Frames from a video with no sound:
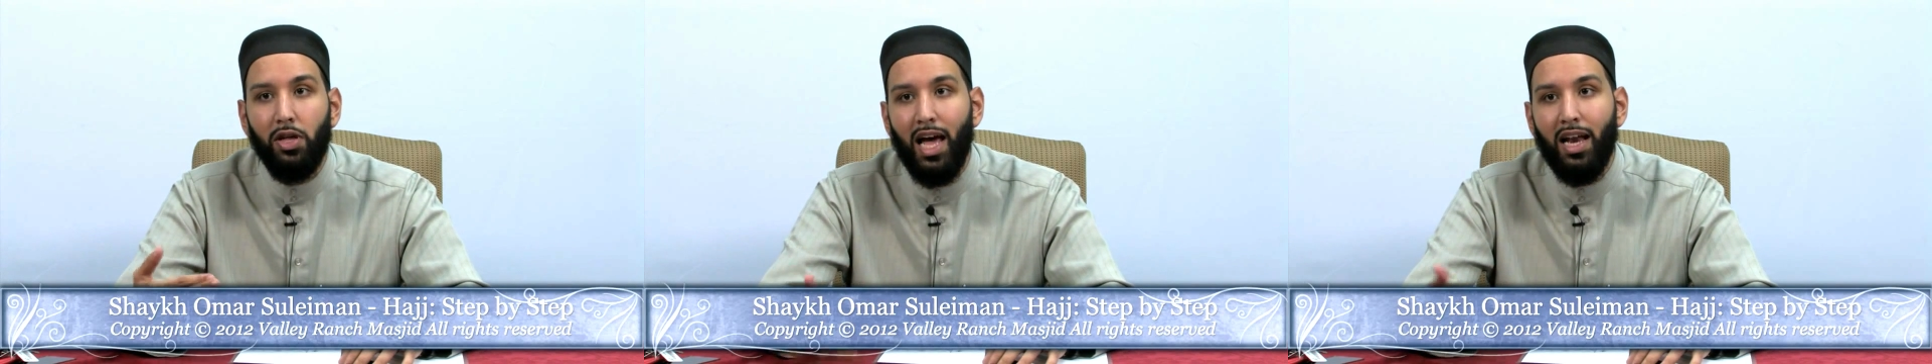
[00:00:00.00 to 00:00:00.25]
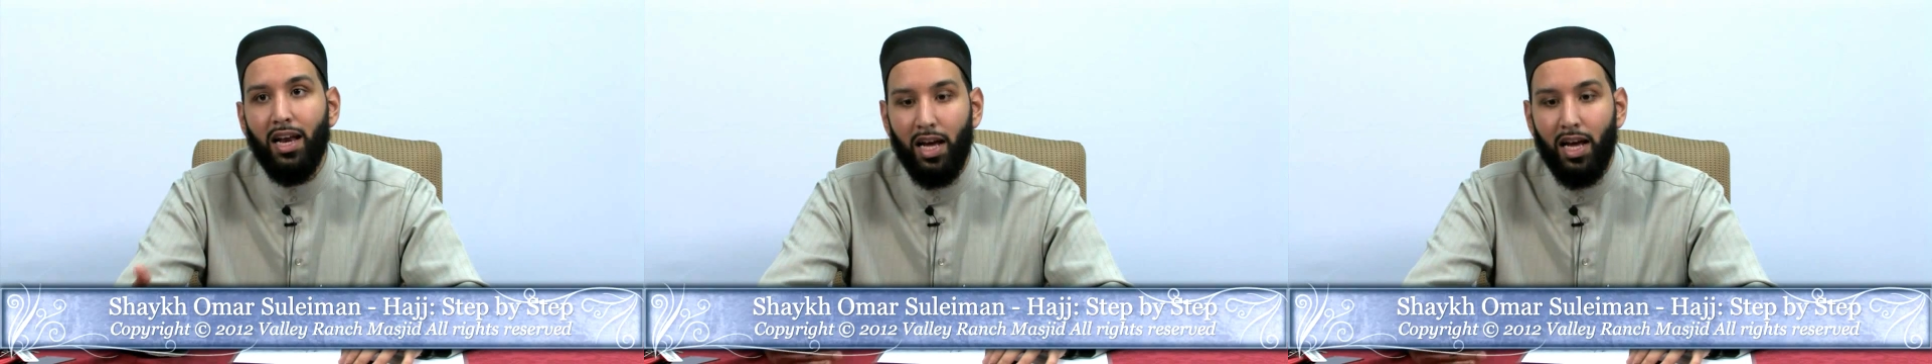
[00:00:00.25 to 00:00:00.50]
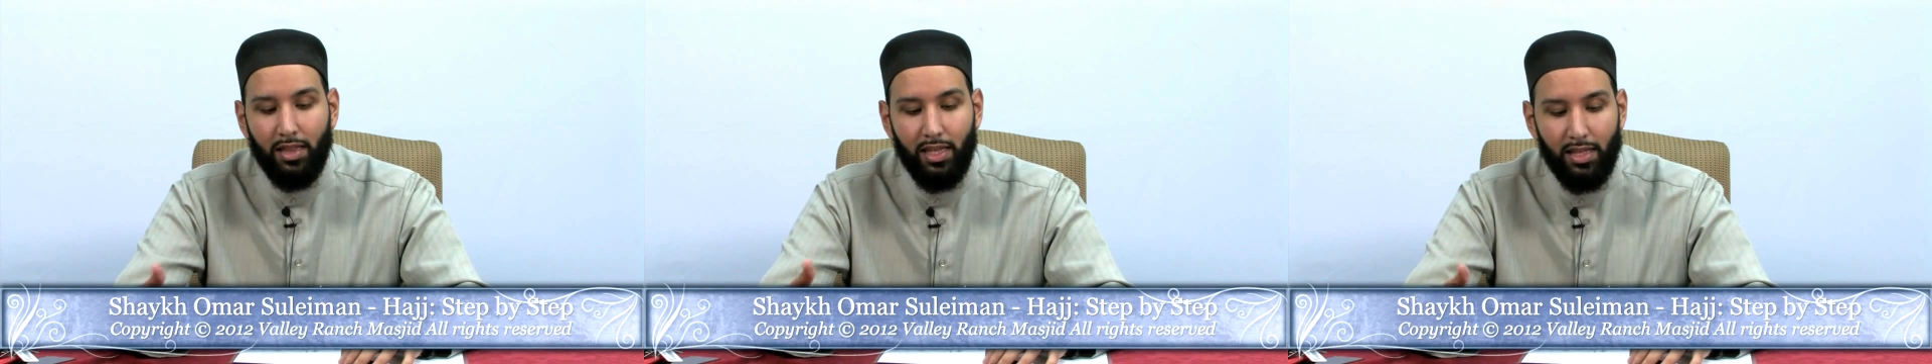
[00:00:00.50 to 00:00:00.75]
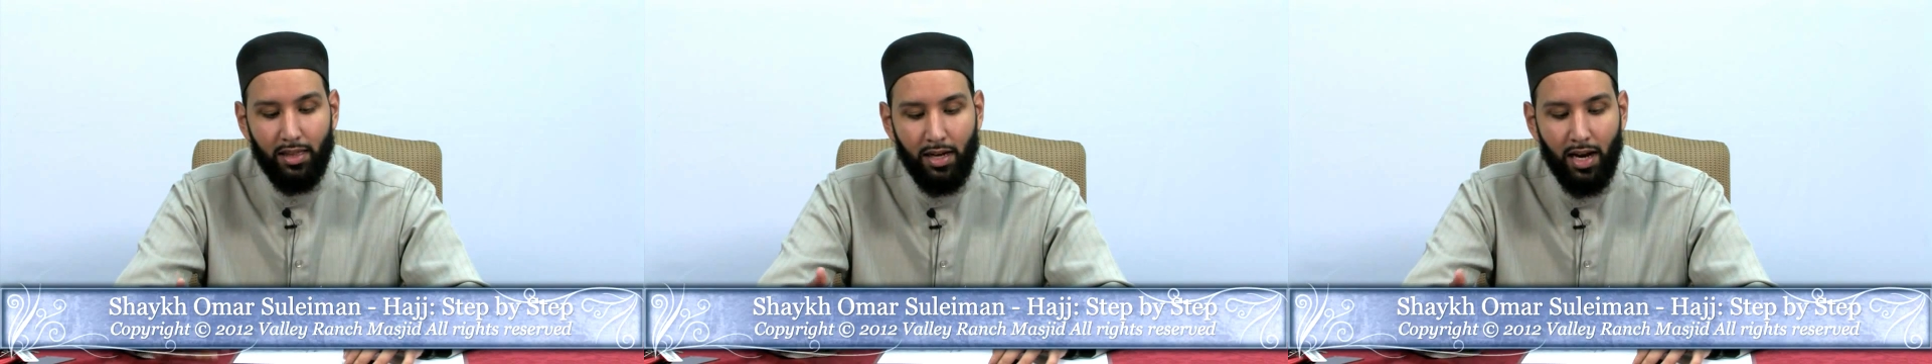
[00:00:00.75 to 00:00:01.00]
that night,
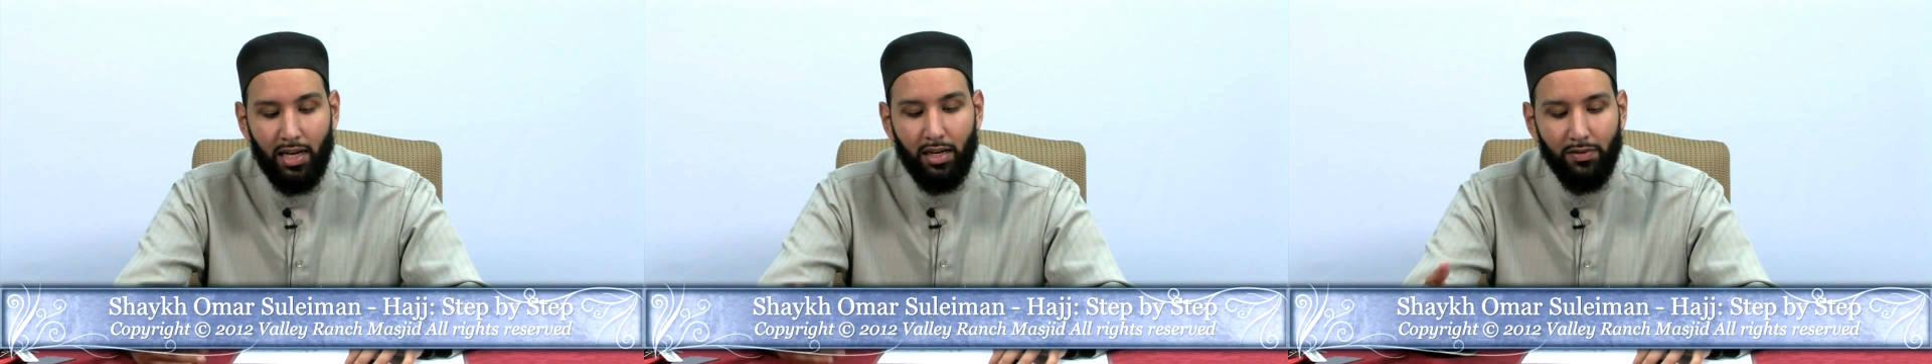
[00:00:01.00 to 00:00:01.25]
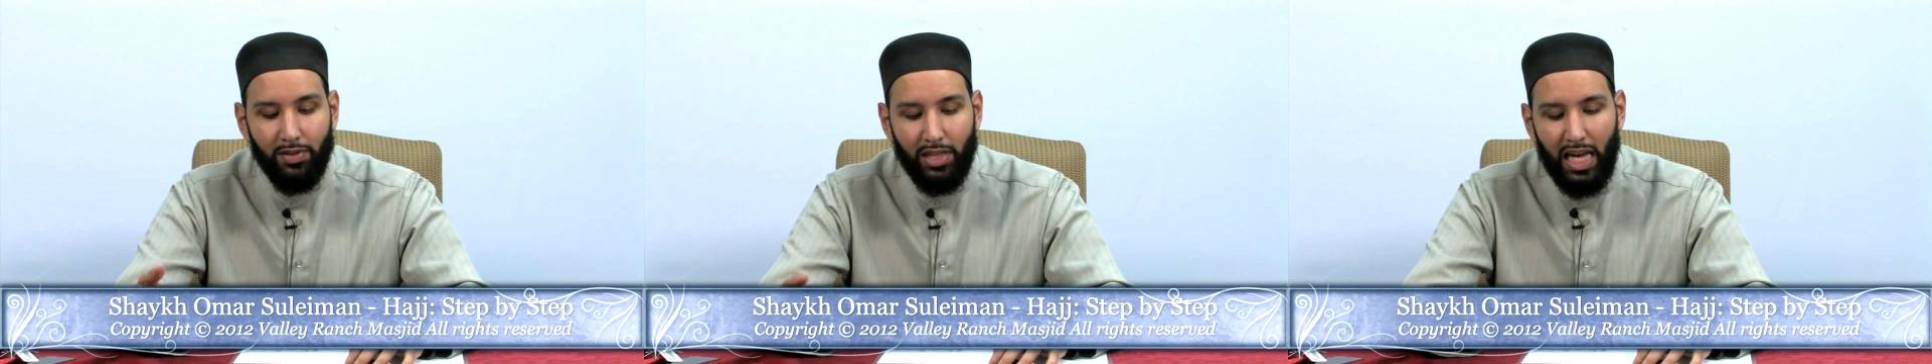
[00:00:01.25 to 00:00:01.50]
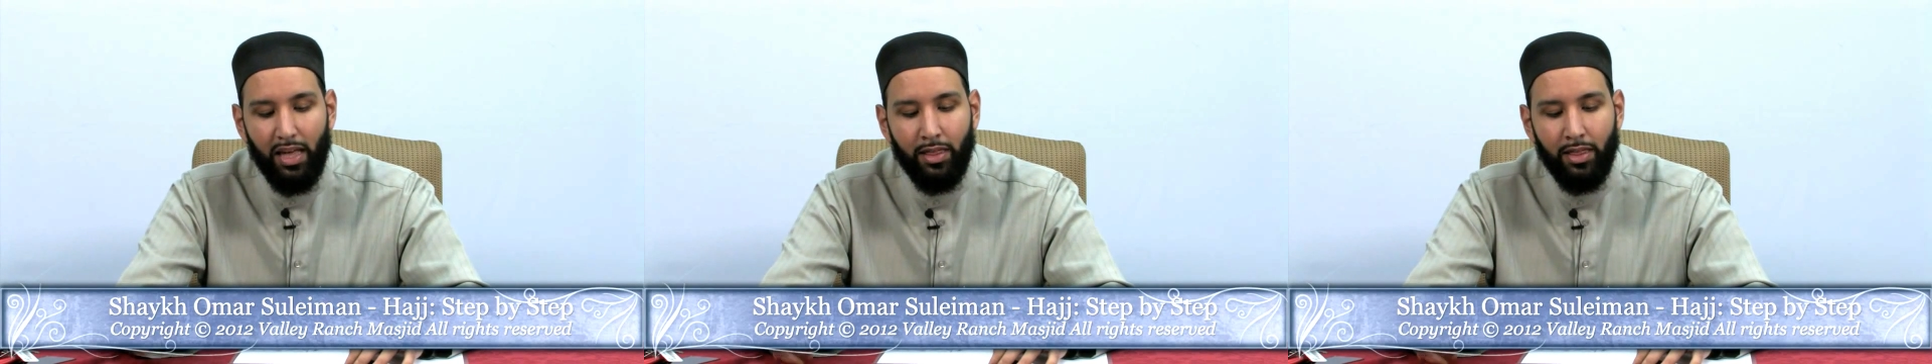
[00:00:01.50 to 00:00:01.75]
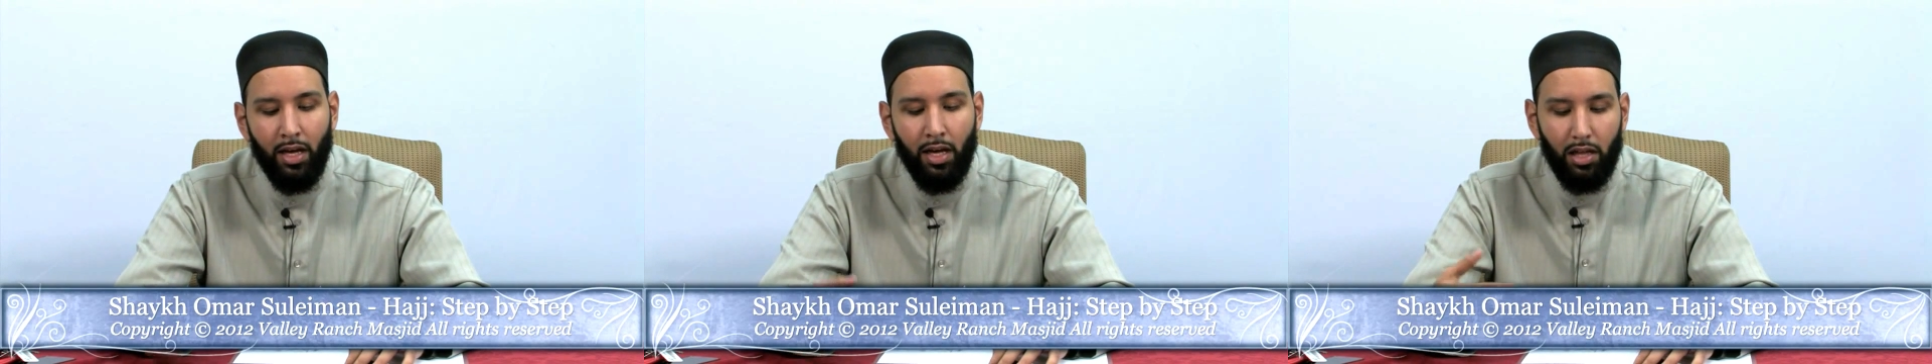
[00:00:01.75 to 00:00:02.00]
the, the night of the
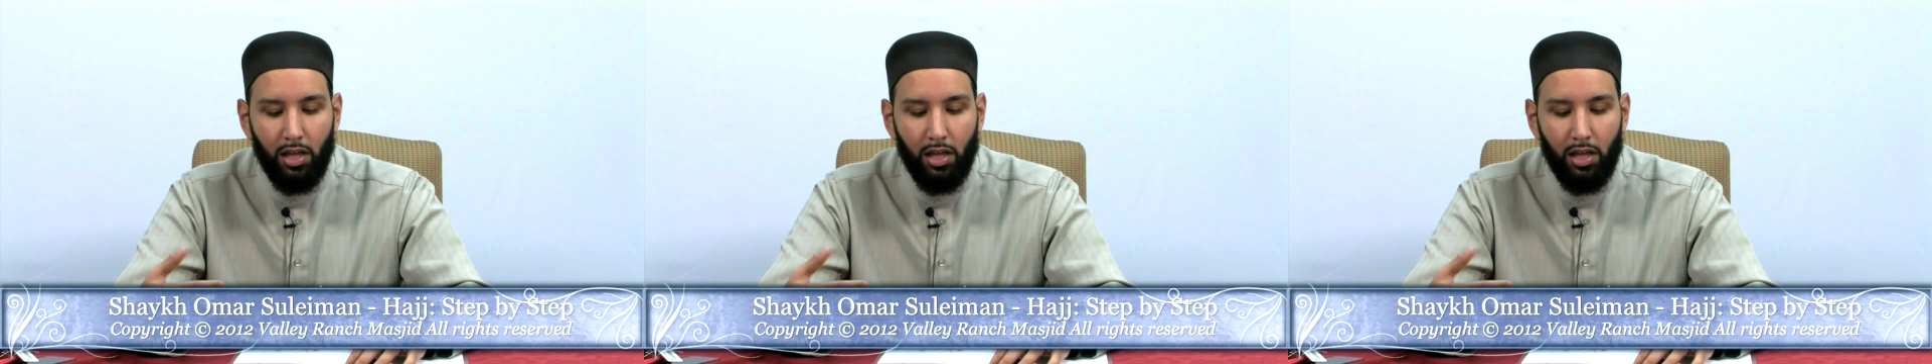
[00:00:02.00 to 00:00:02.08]
8th,